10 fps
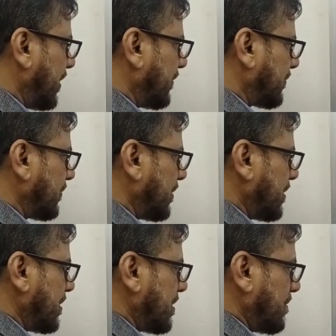is
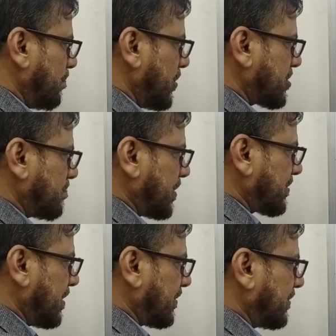much
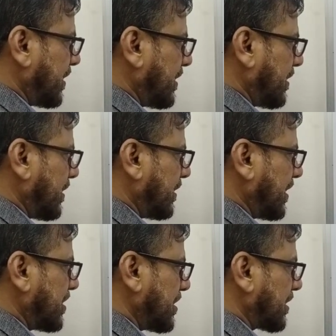less than the
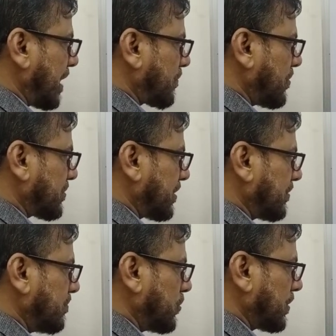heating time constant of
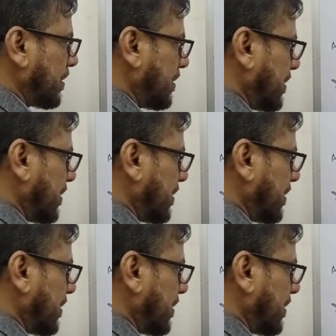the motor,